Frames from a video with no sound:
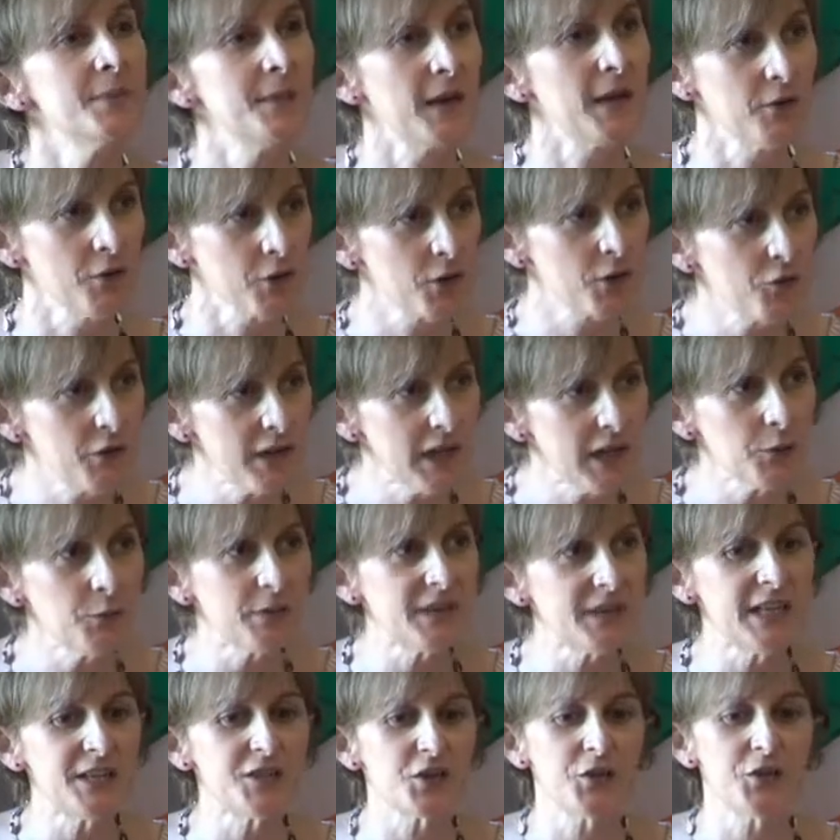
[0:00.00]
they're agreeing
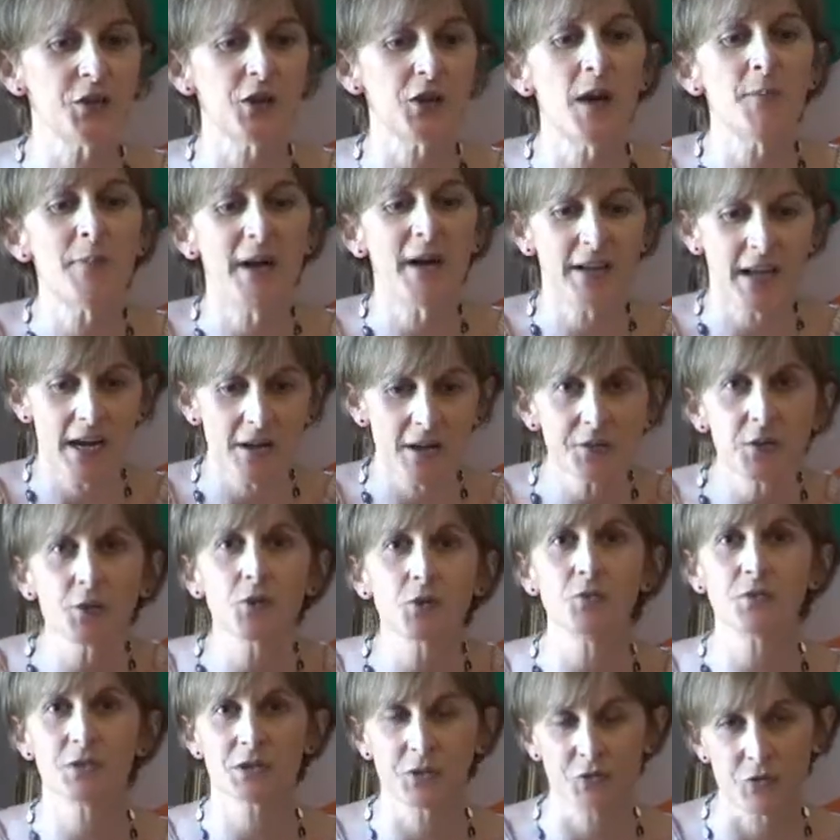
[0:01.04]
with each other about how they're
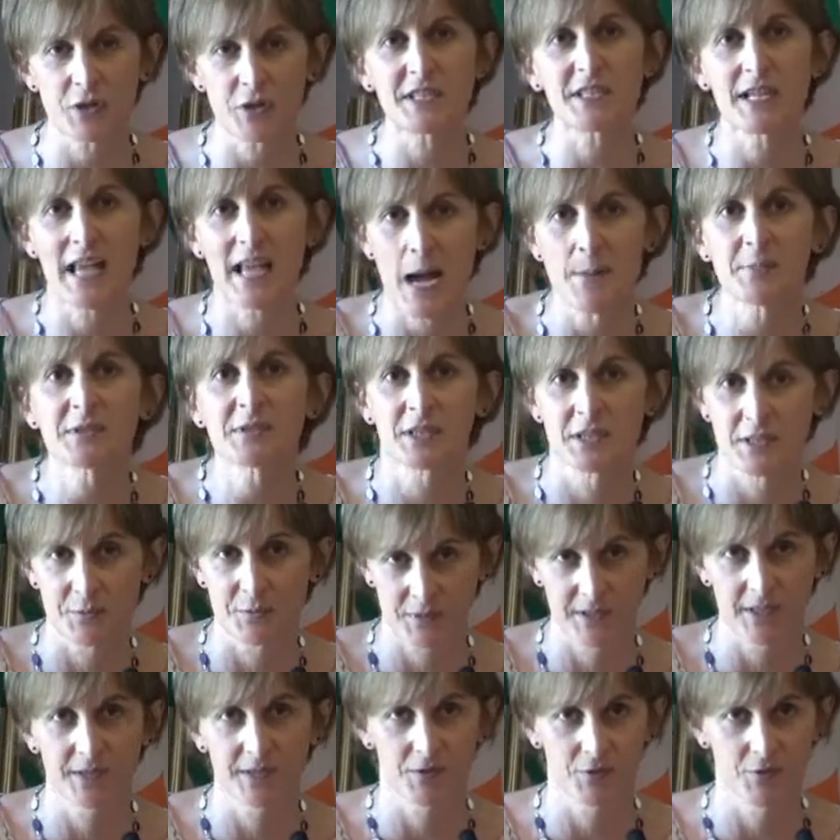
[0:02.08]
going to treat inhabitants
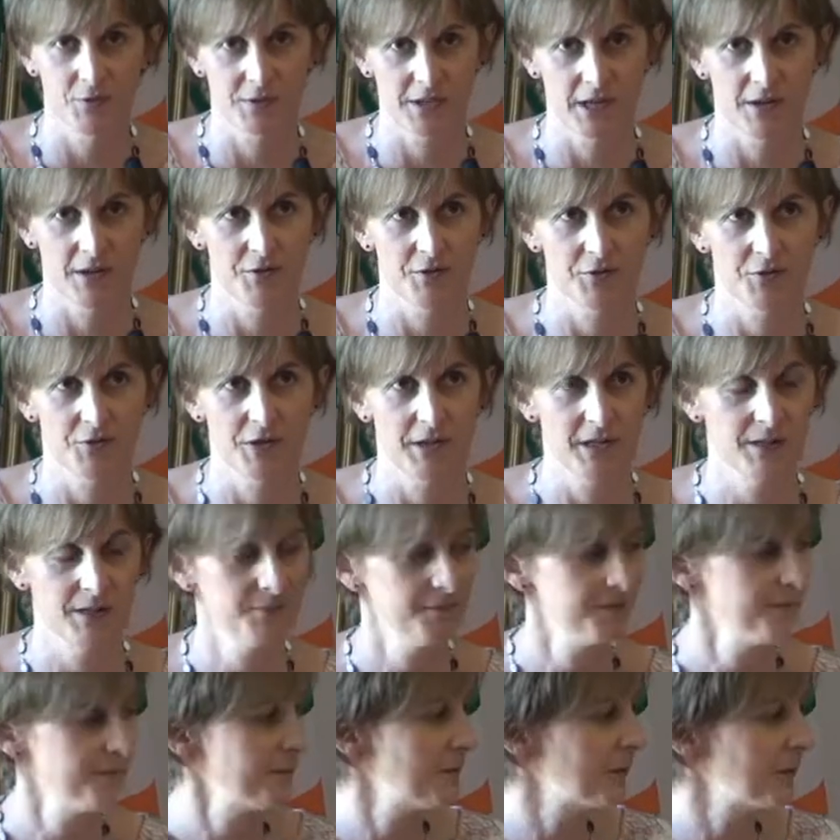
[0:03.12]
within their own territory.
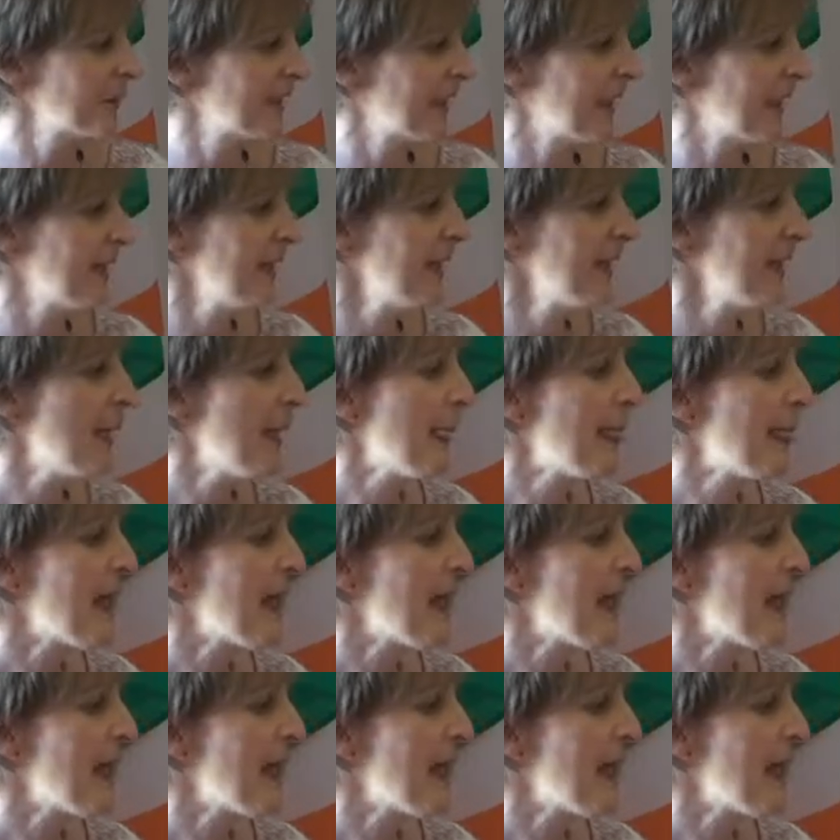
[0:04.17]
Okay?